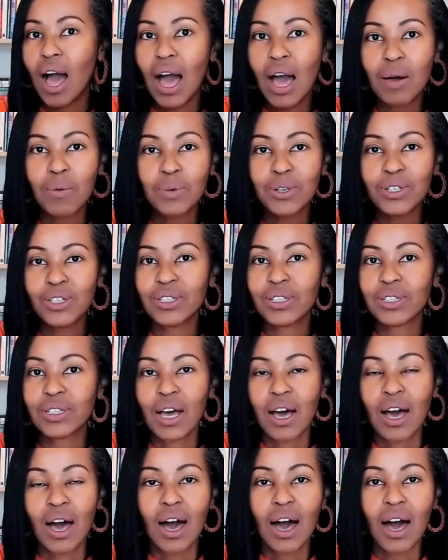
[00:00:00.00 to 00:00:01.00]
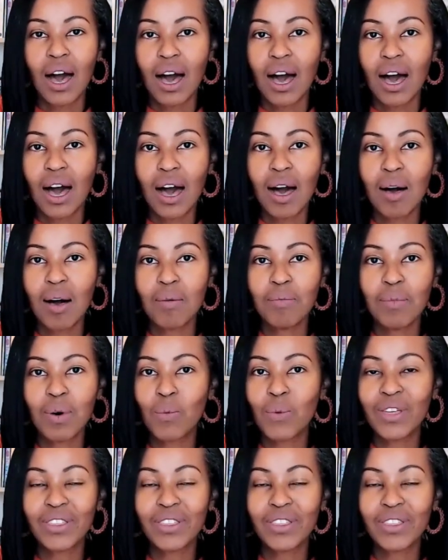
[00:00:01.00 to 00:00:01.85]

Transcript: I was um,